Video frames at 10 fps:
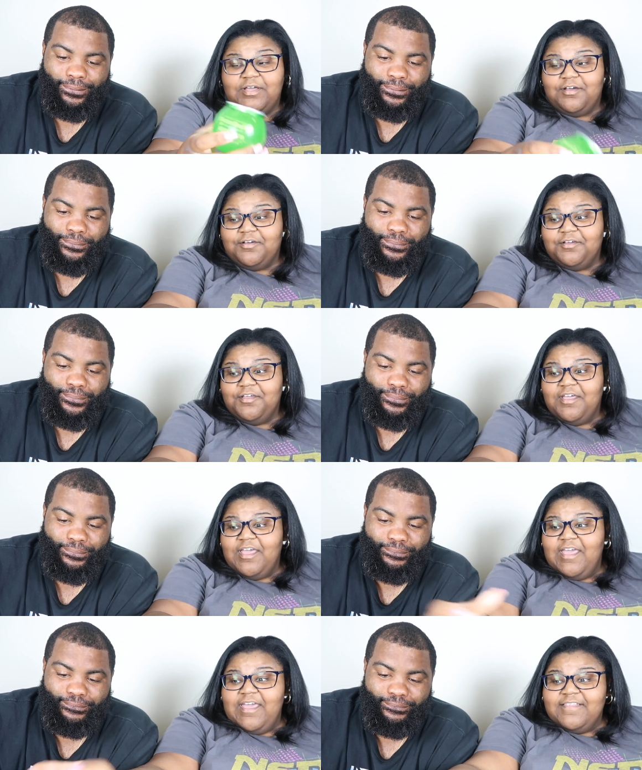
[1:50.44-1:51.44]
Speaker 1: y'all.
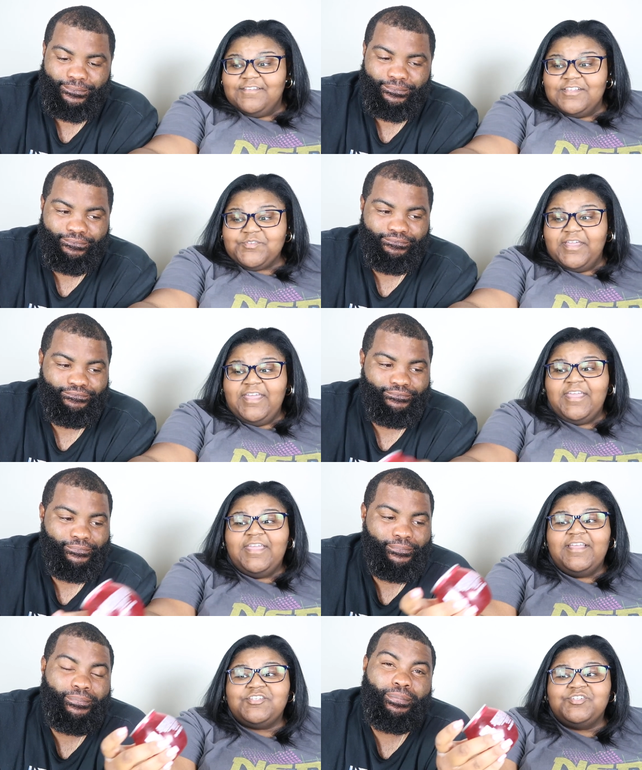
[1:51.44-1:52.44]
So this right here
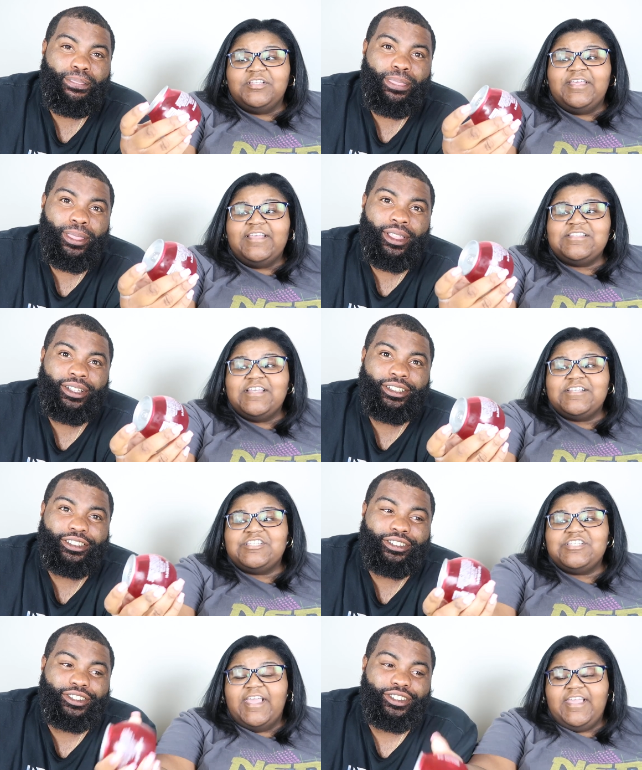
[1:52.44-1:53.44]
can get you lit. It
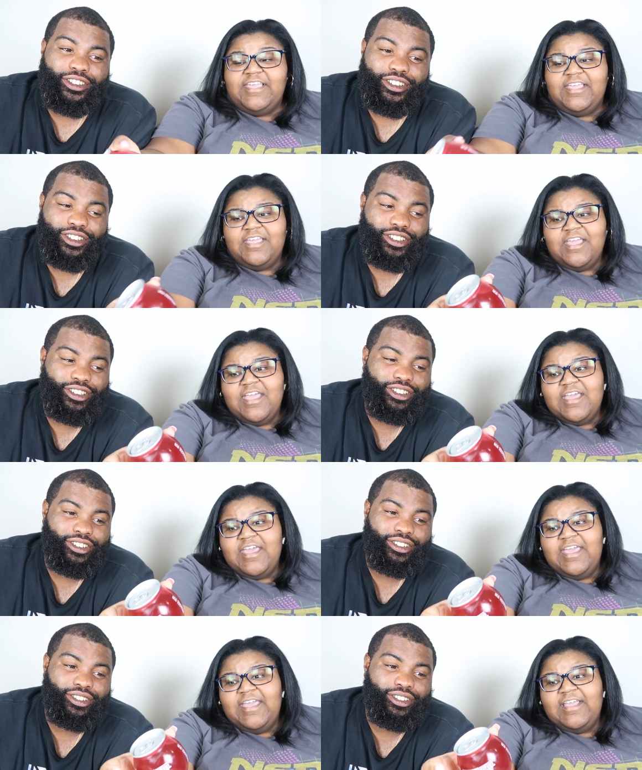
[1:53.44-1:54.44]
says shake it.
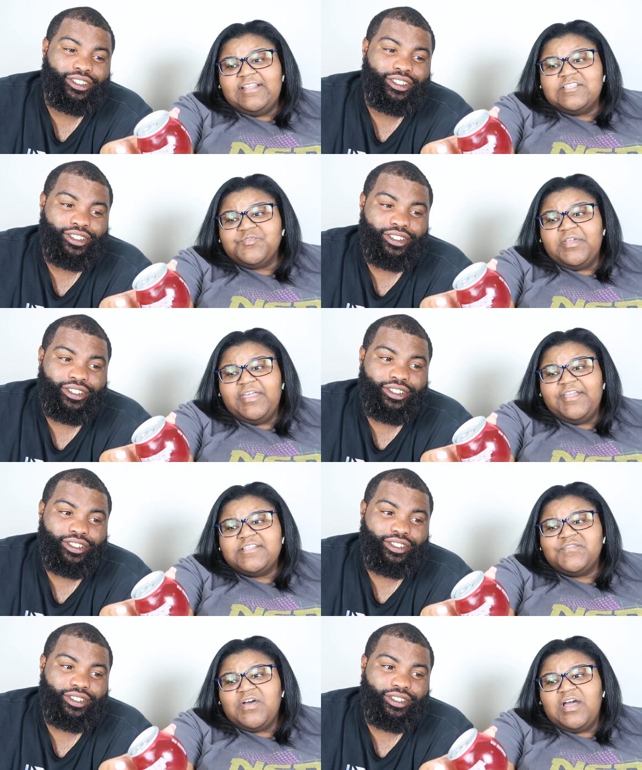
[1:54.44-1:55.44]
And this right here
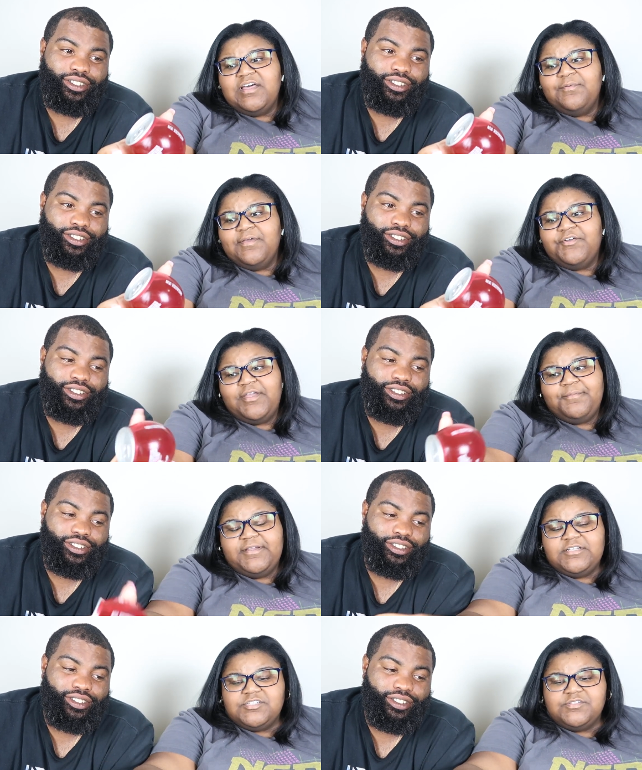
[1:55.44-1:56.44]
is vodka with
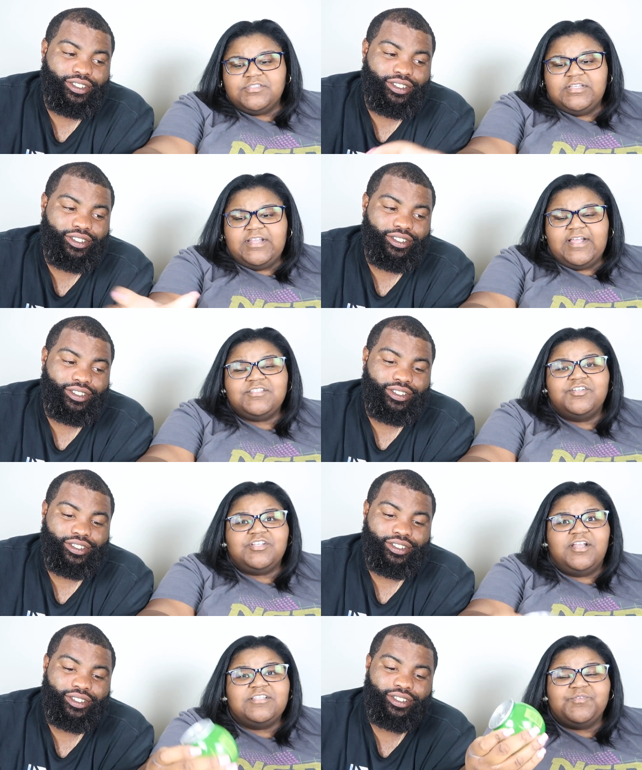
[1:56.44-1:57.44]
cranberry juice. And like I told
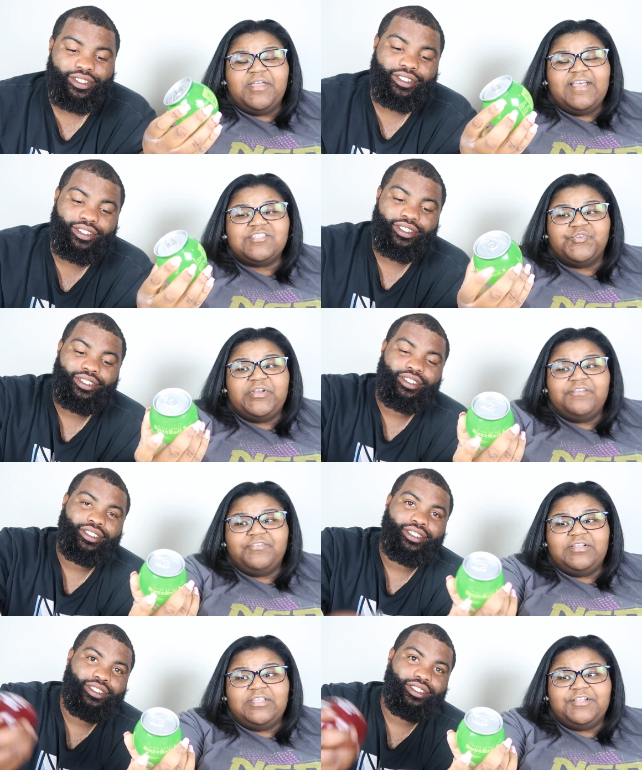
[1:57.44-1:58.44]
y'all, this one has three
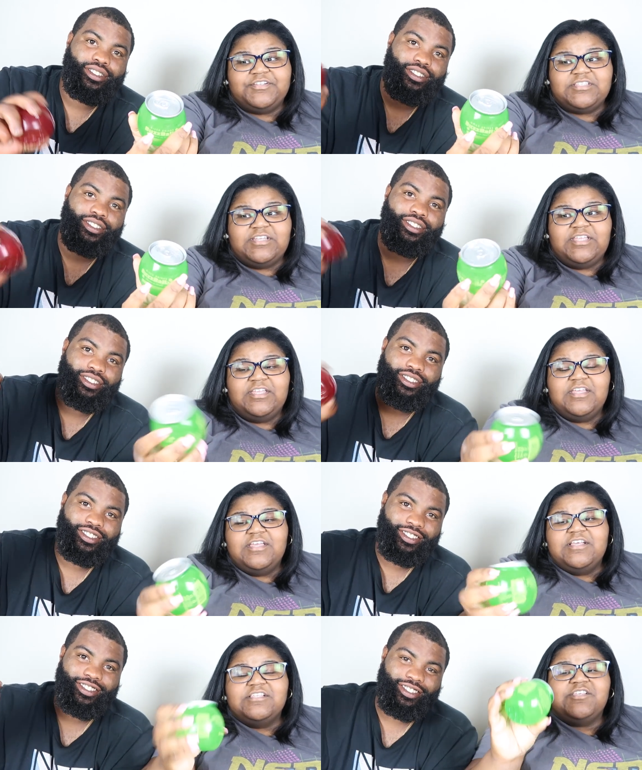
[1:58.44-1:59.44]
different liquors in it.
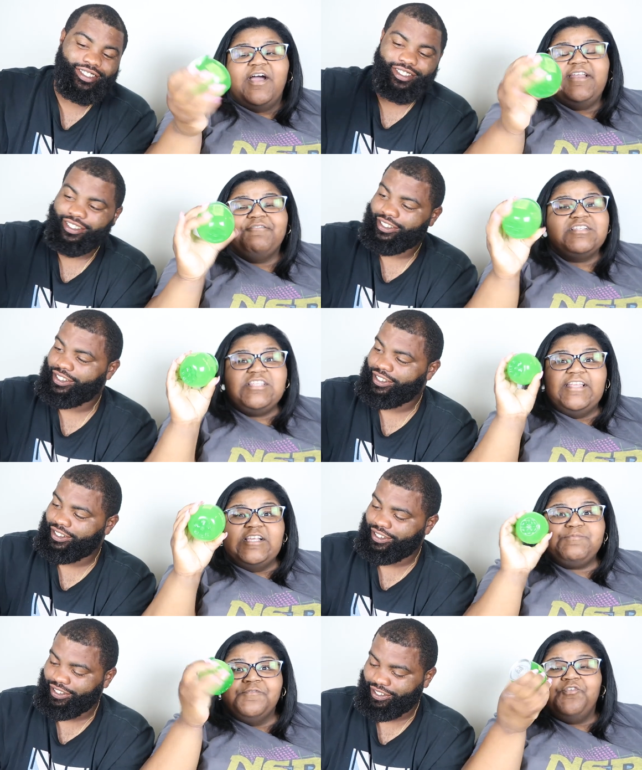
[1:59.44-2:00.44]
So I never seen
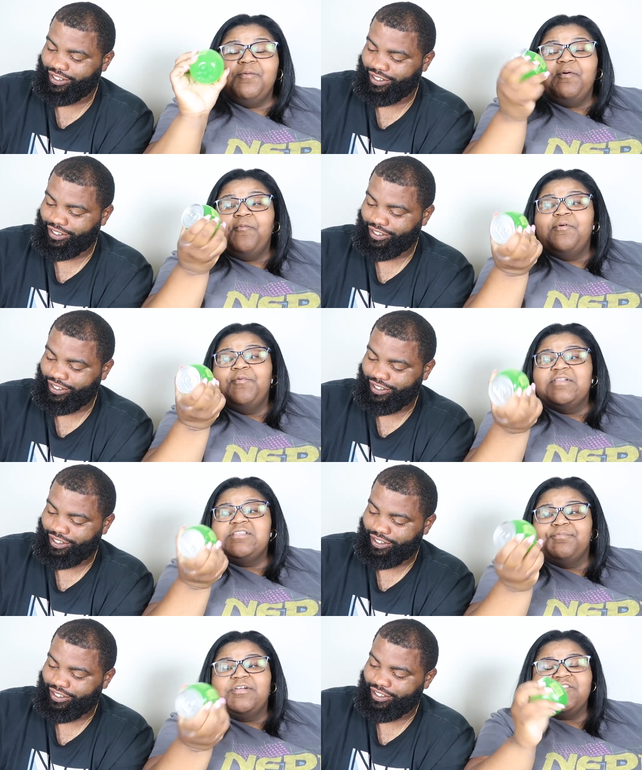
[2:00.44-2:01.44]
these before, but when we went
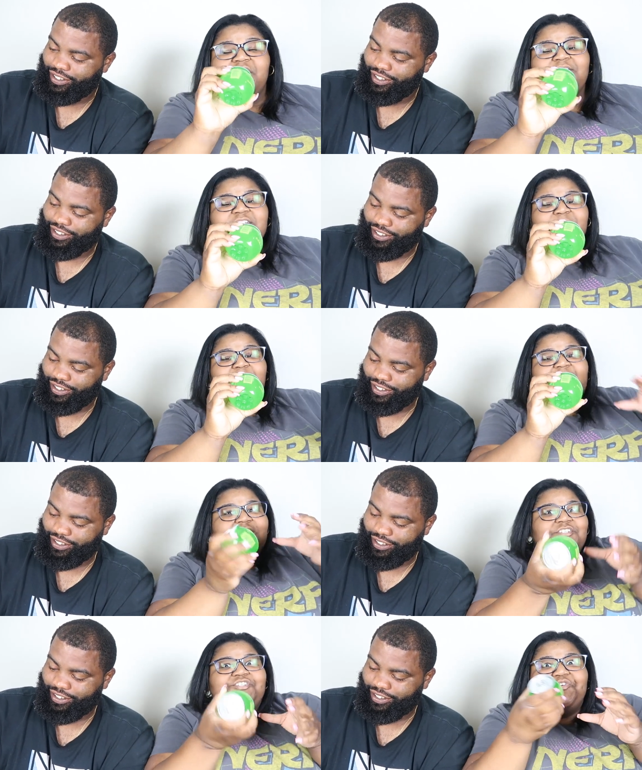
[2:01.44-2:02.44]
to Brunswick, I was like, man,
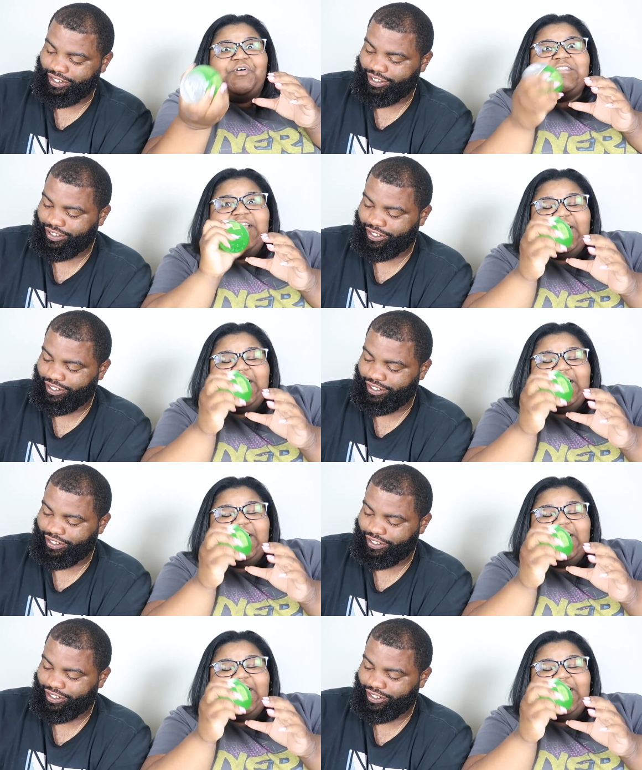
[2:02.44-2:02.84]
let's just do a